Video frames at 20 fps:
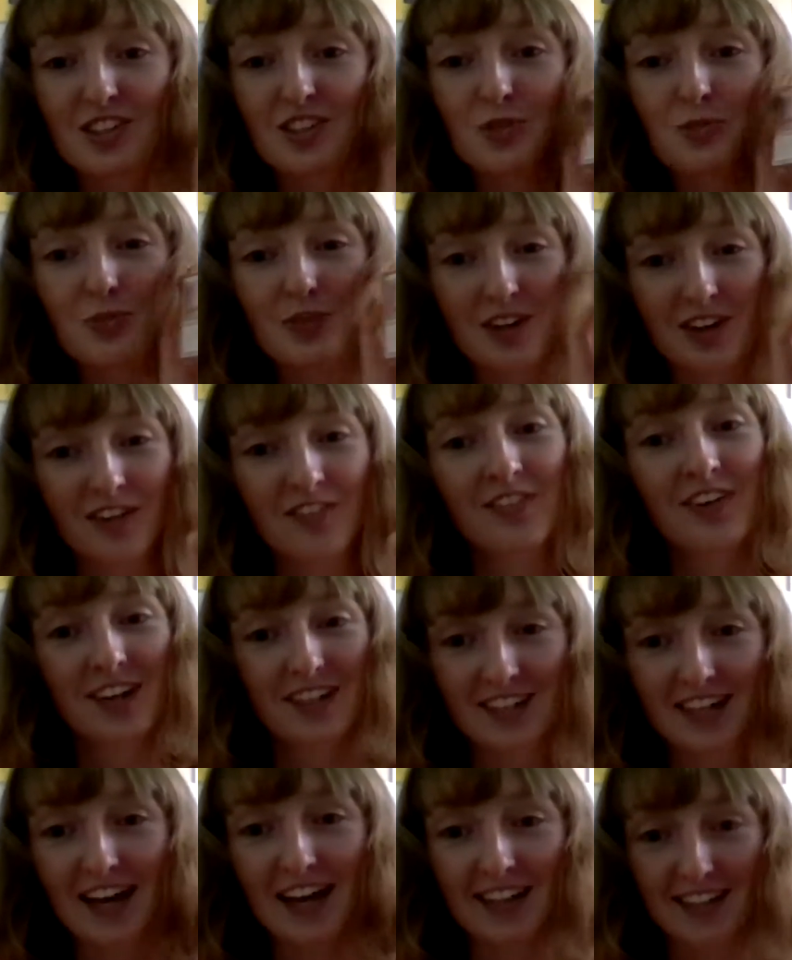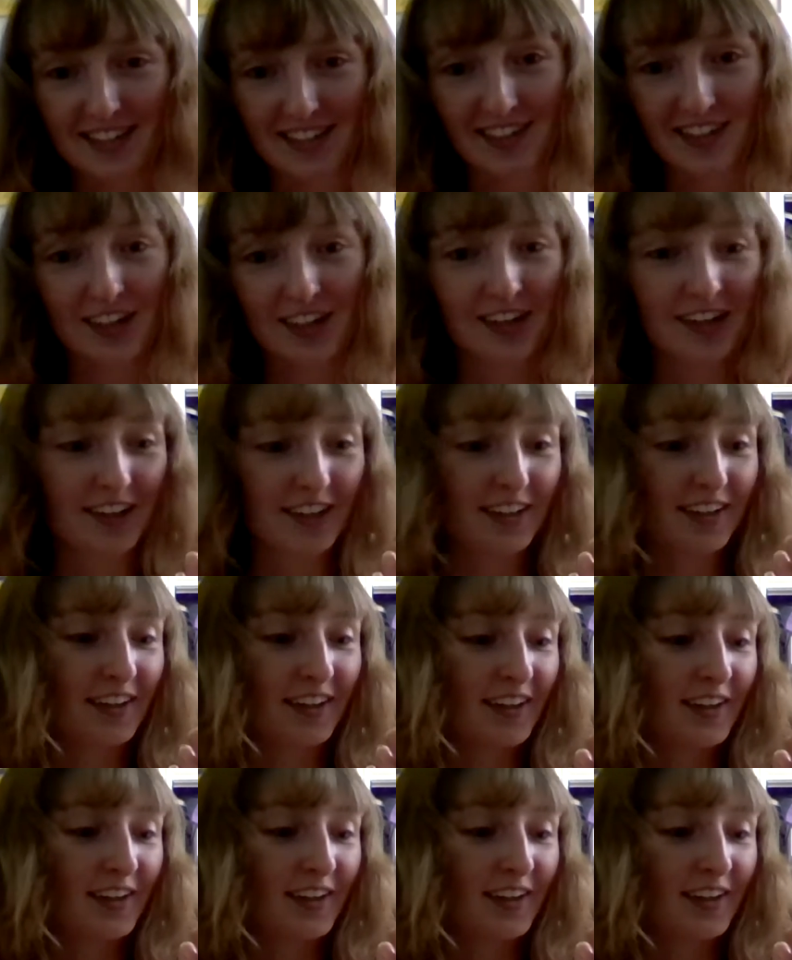a pretty fantastic card.